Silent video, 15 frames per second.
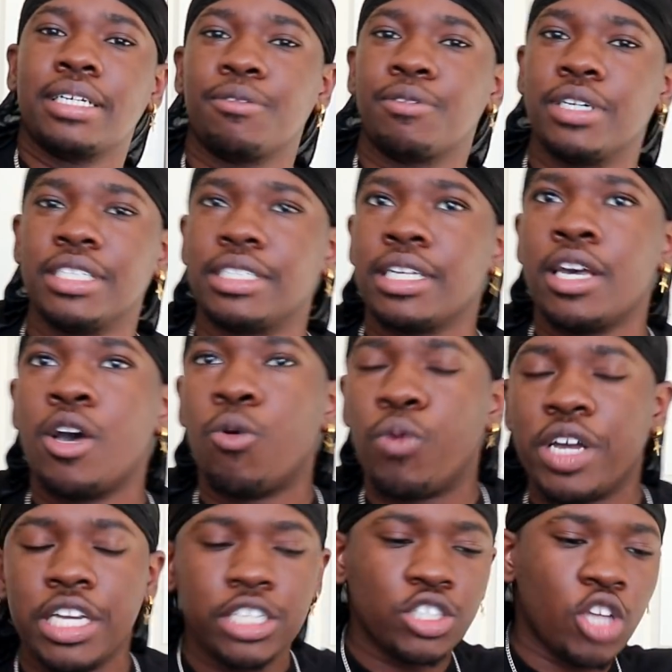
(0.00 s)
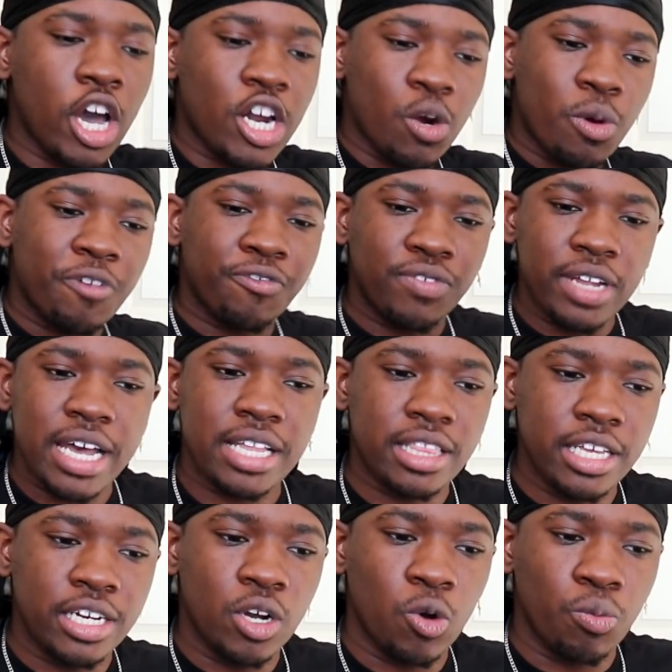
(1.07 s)
Because when he started
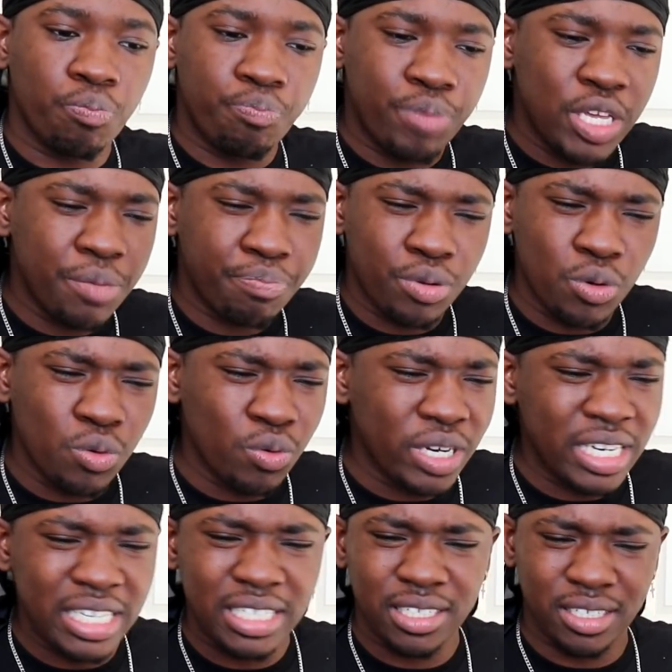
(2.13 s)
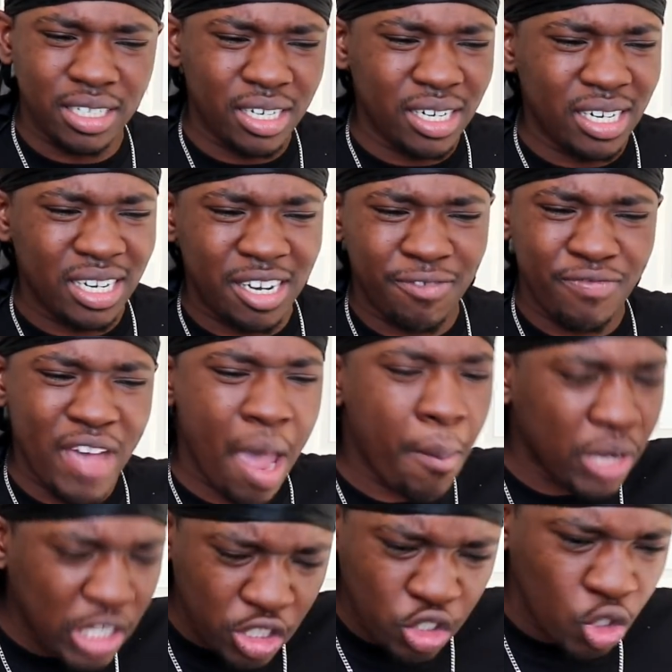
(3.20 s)
reflecting on people and his
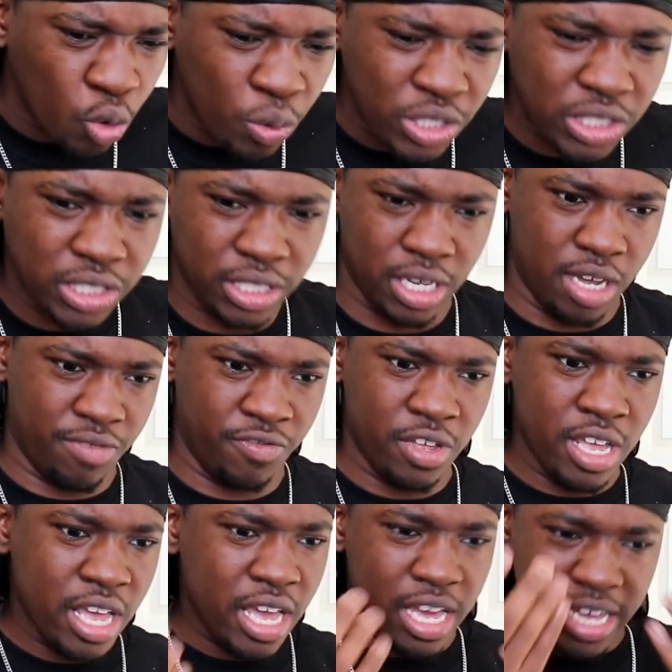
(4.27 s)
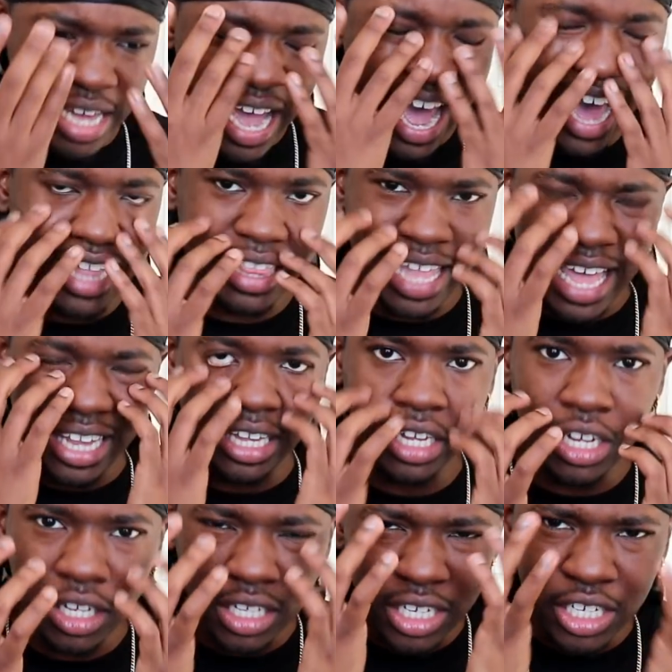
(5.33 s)
family doing stuff, and he had that
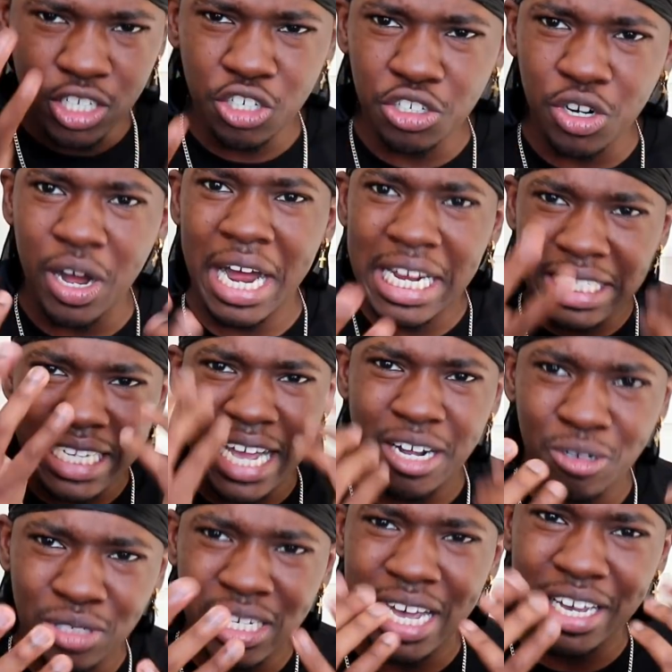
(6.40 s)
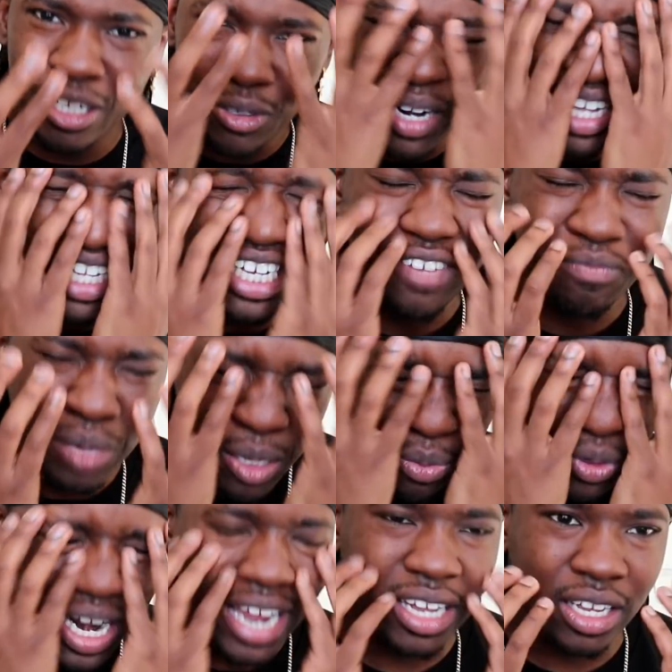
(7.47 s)
look, you know how Attack on Titan do, they give
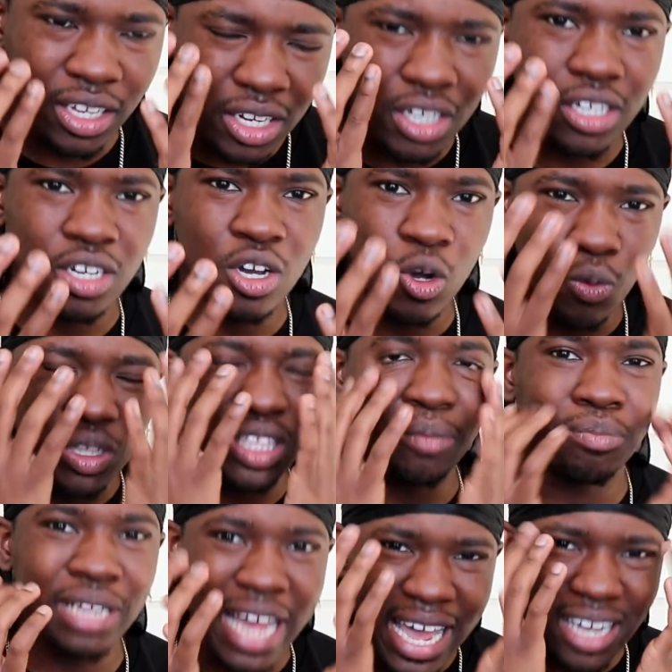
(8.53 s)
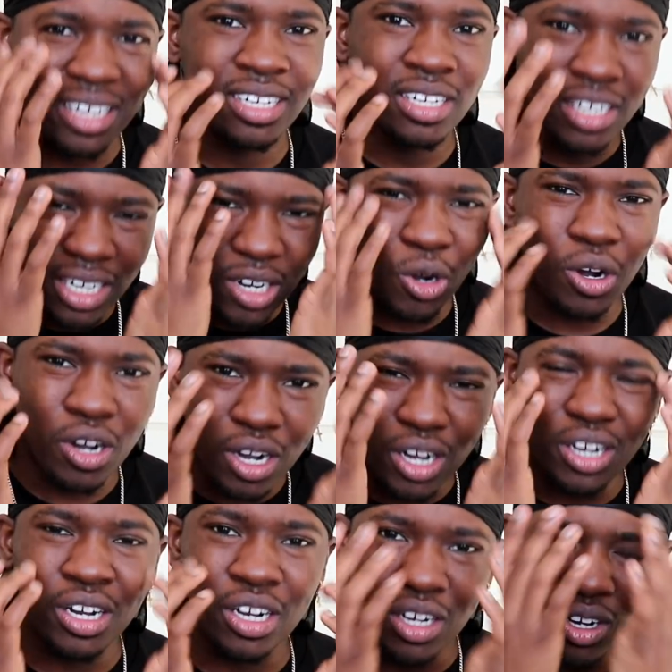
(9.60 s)
people that look with the black
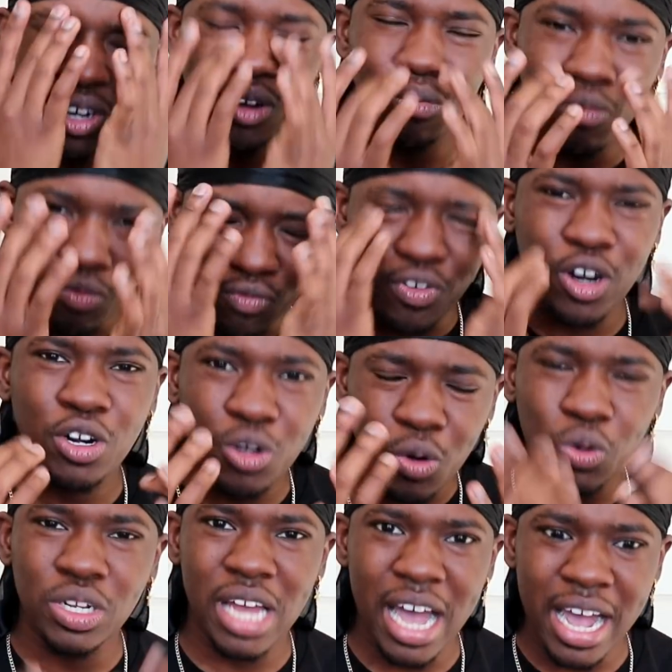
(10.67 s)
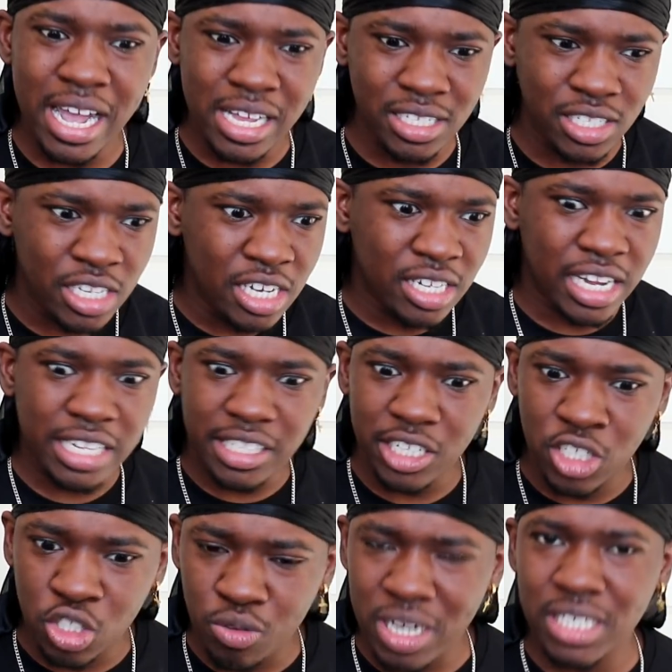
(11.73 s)
vertical lines, like they
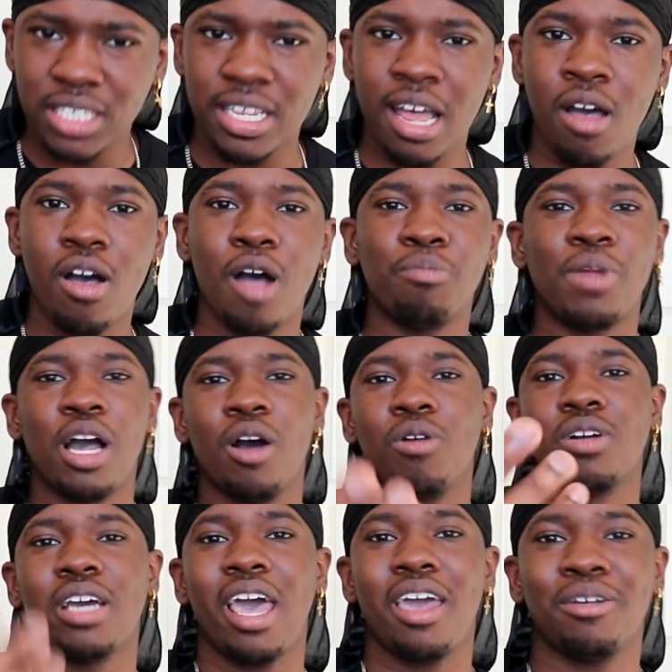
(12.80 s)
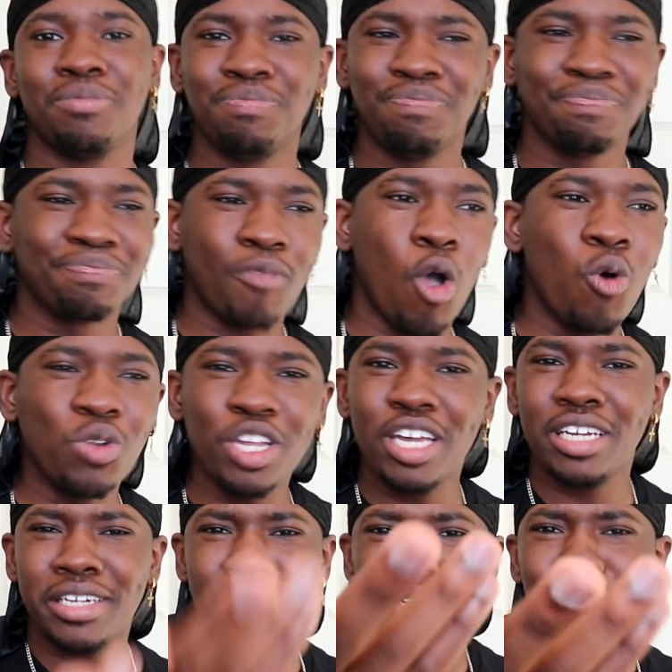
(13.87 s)
stressed out. I'm like, okay,
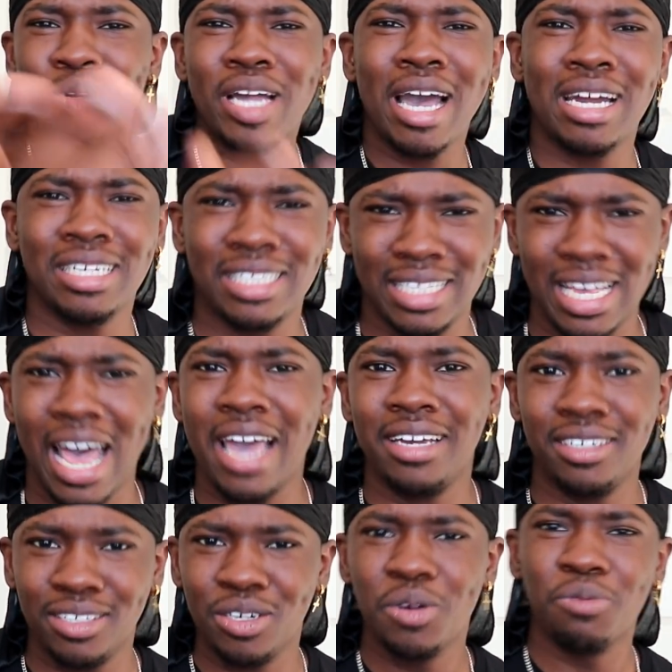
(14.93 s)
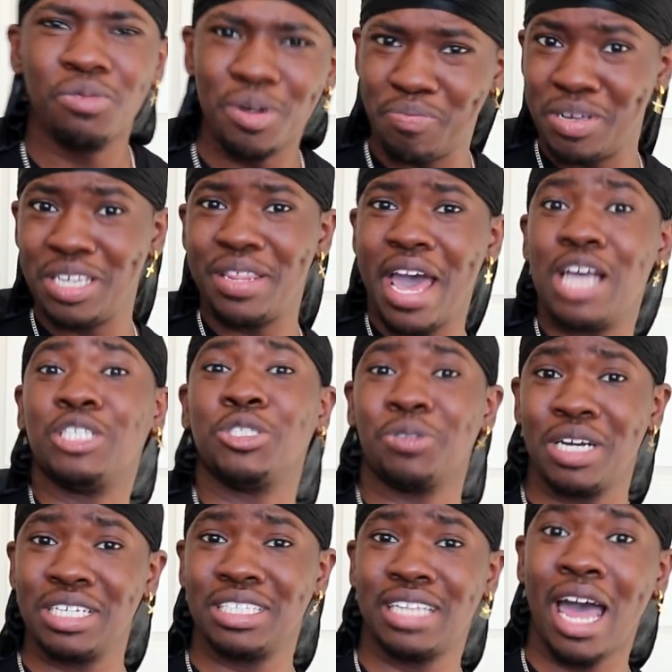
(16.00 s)
only a nigga who got a Titan would be that
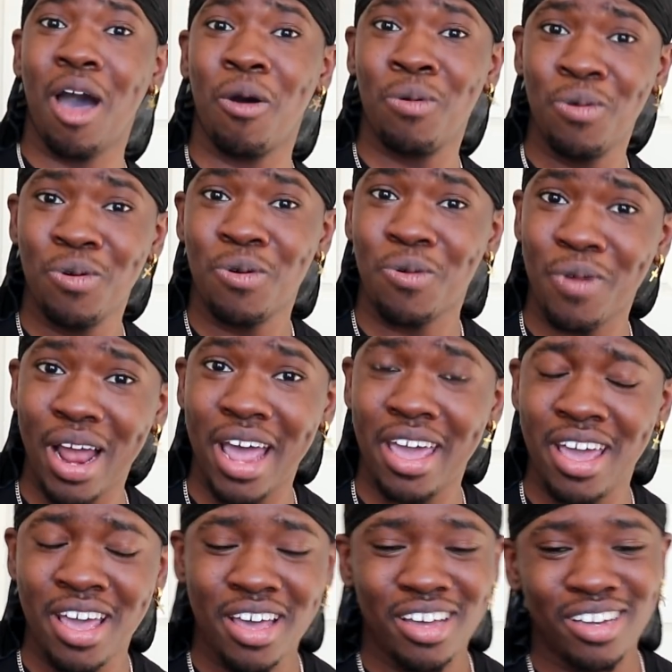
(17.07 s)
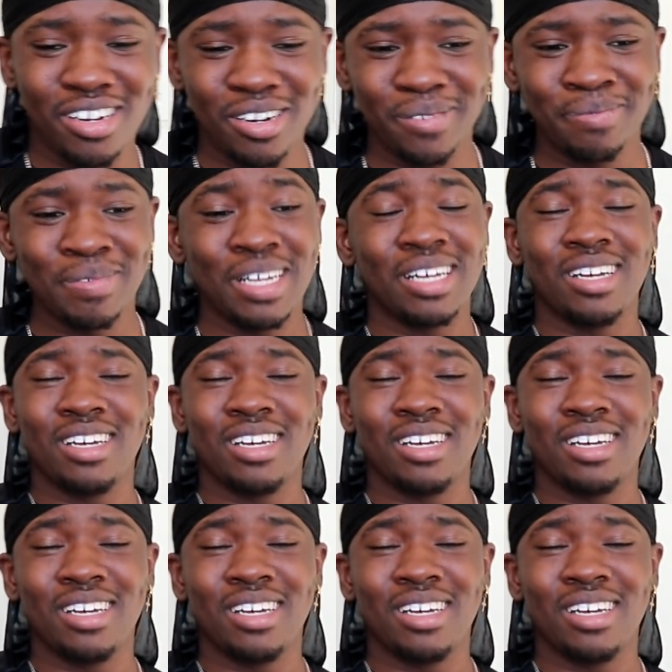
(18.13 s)
stressed out, right? You know,